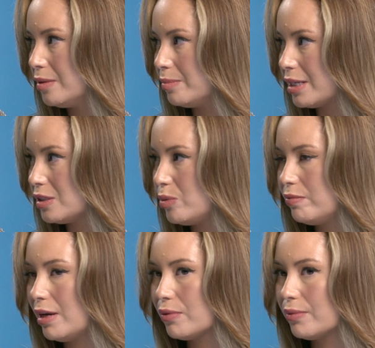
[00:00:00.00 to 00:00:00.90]
because you've
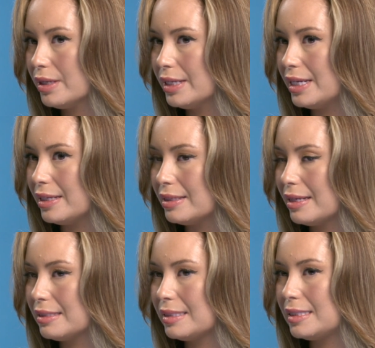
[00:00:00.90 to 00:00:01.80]
never really
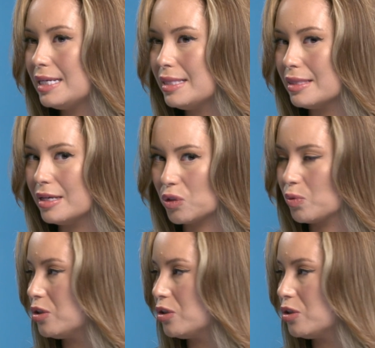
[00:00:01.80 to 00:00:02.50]
seen this